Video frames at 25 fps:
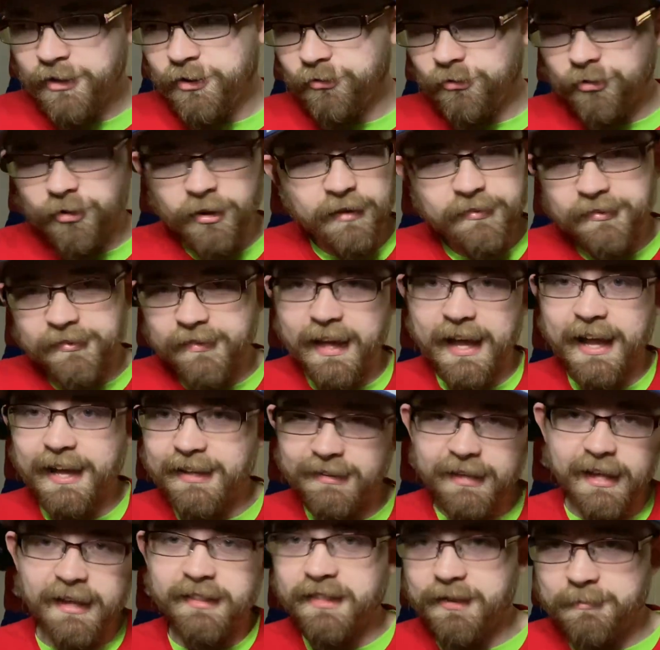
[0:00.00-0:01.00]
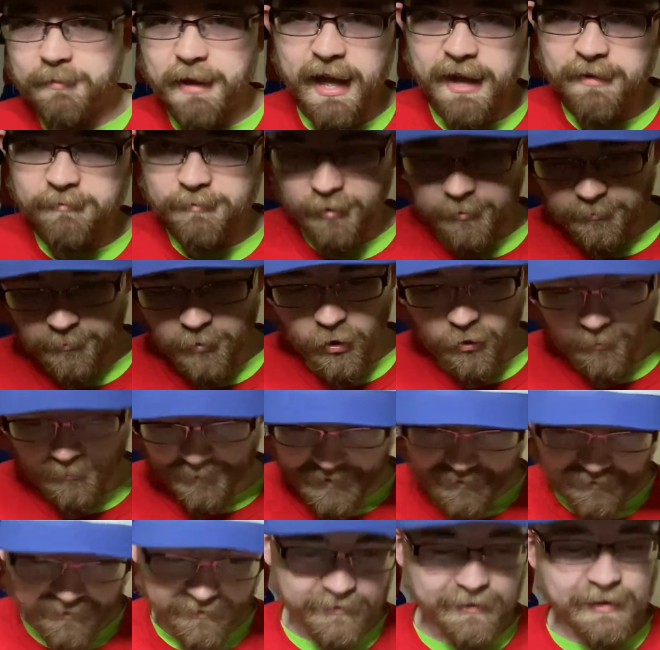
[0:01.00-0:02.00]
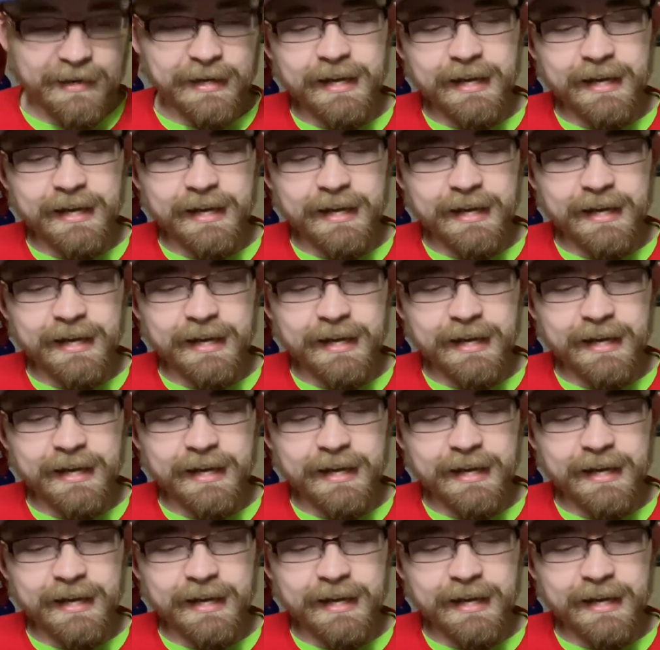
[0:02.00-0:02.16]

you just can't let them have their moments.